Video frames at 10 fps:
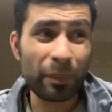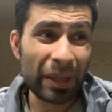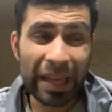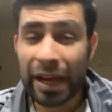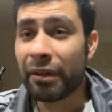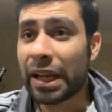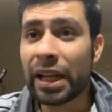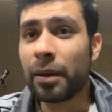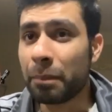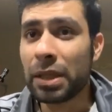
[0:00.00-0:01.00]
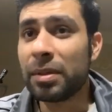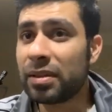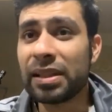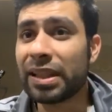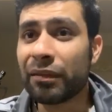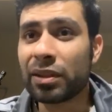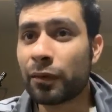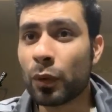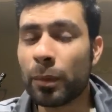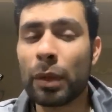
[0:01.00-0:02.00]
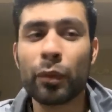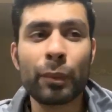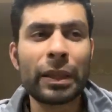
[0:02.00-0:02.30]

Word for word: Here in England, BBC gave it to Floyd Mayweather.